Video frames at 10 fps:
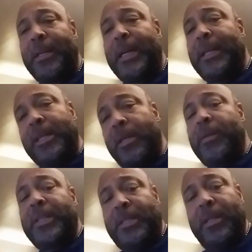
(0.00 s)
And you
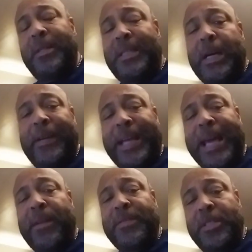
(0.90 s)
know, you could tell he
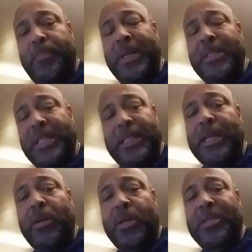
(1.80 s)
handles his business. He
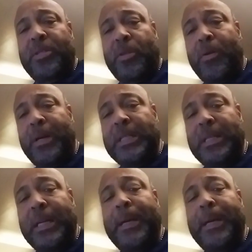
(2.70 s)
tells good stories.